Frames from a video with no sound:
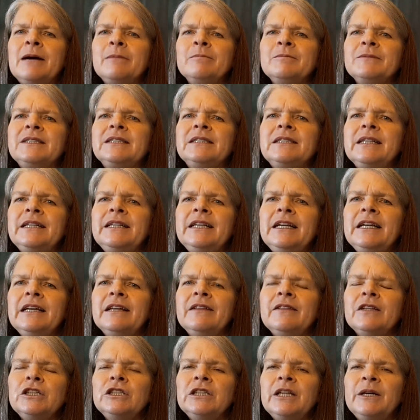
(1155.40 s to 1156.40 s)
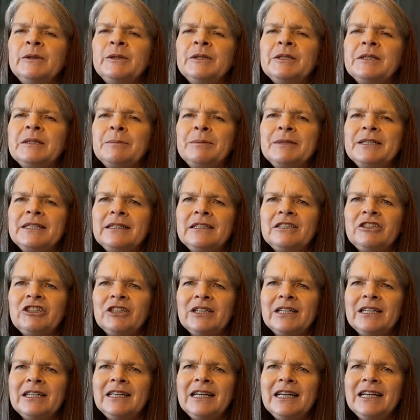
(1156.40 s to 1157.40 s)
sitting in the lotus
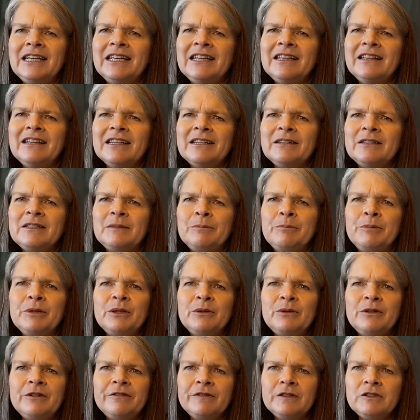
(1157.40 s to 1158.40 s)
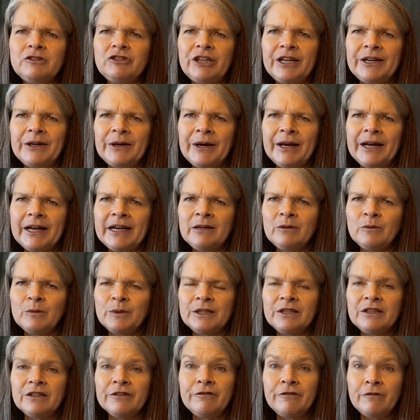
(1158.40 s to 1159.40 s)
position in this beautiful chariot
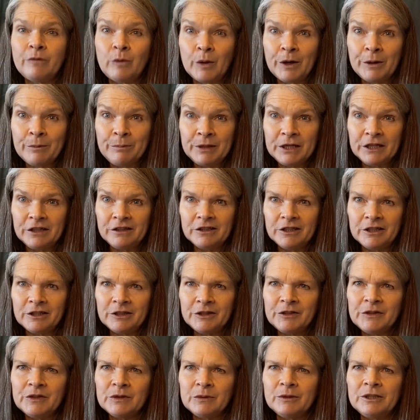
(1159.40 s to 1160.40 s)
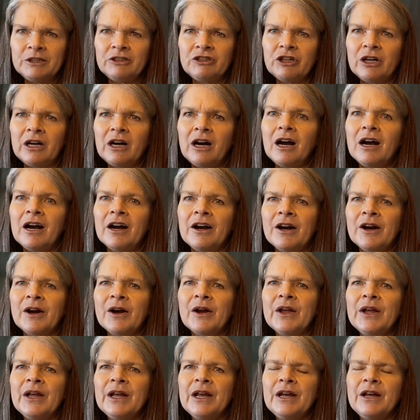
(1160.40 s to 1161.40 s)
with the four pillars, which
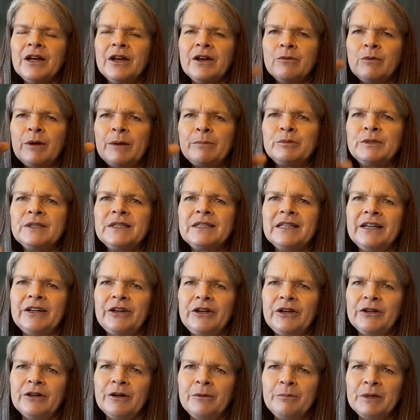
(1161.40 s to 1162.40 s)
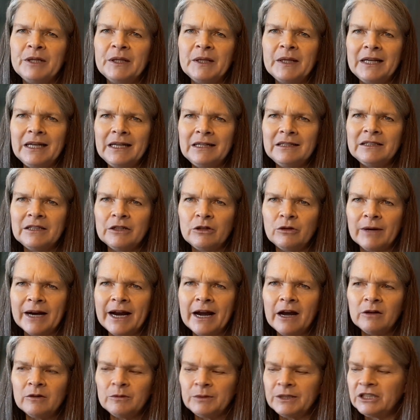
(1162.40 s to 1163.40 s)
represent your ability to
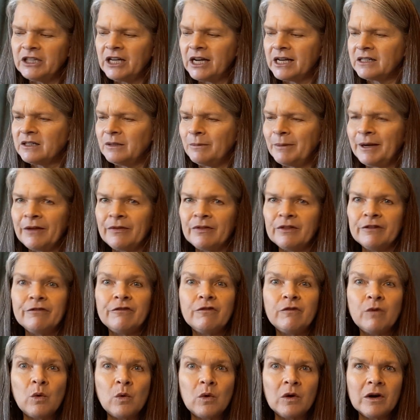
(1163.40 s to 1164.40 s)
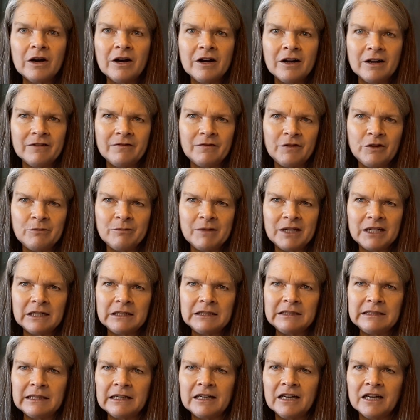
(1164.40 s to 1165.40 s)
ground. We talked about the four a few
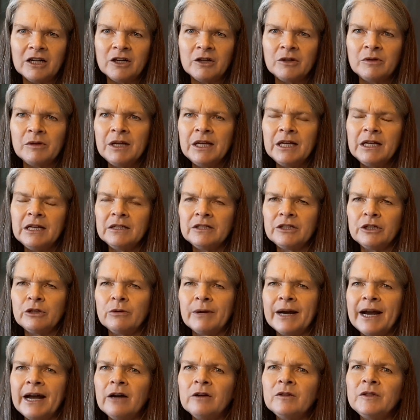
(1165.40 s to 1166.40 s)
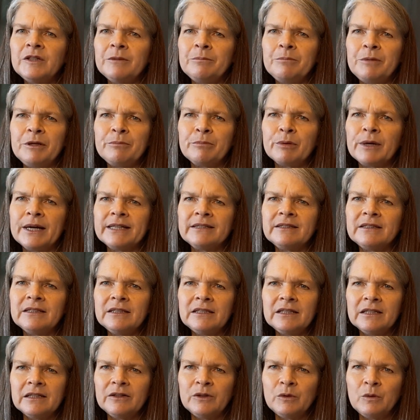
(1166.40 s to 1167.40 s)
minutes ago, to ground and be
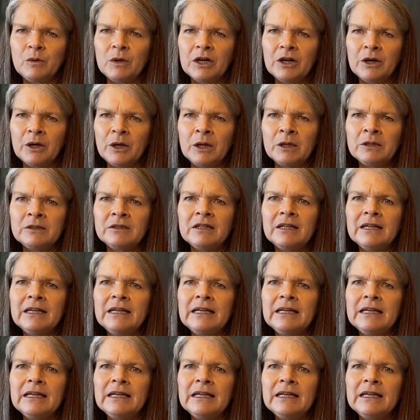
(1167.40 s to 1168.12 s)
present in the world.